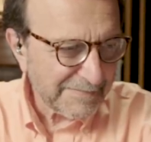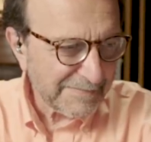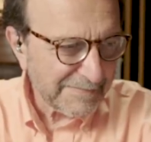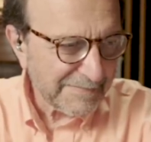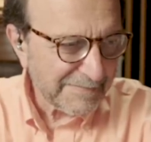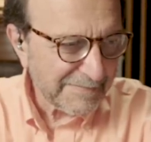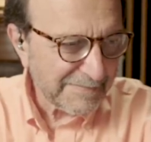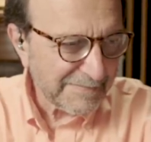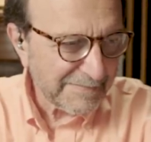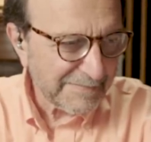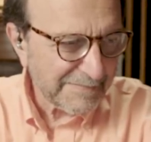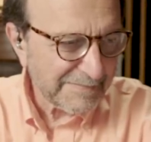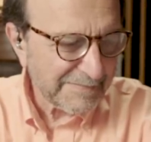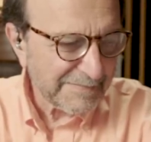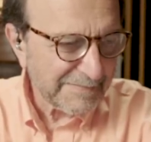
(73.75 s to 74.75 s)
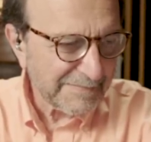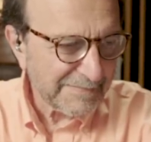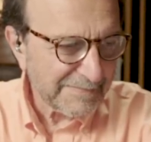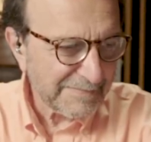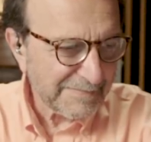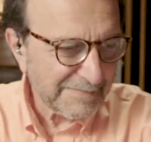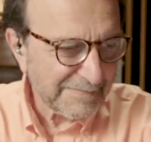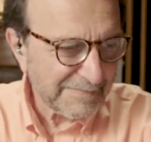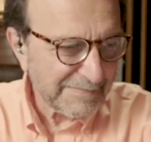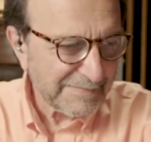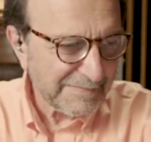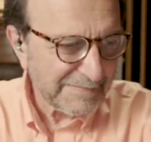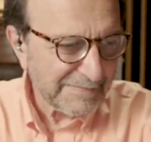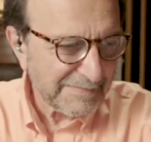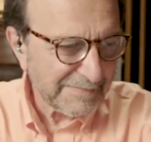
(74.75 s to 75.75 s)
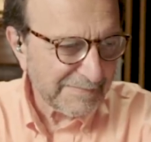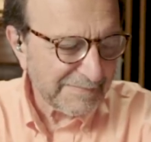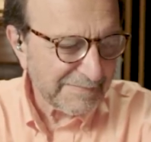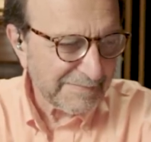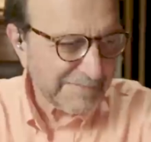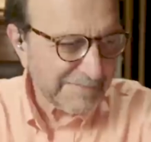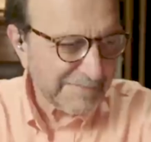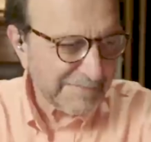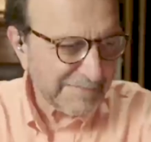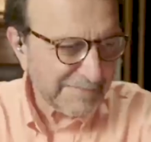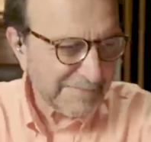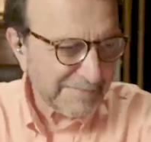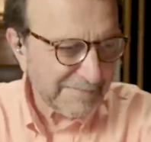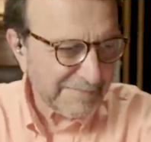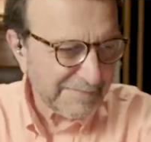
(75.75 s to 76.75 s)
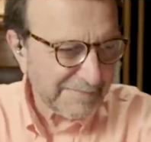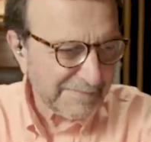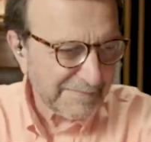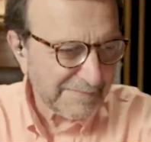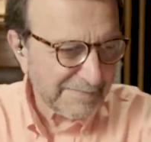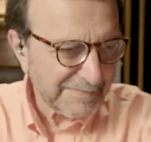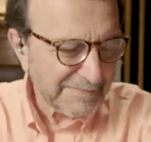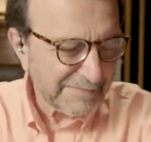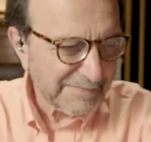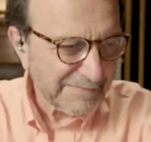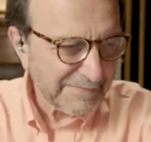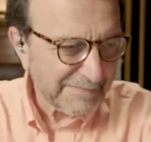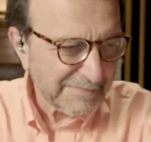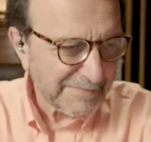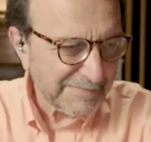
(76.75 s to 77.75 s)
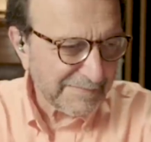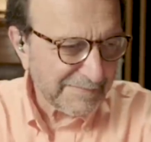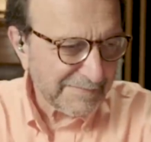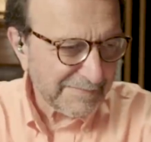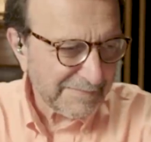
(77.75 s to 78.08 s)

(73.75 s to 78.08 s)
(not speaking)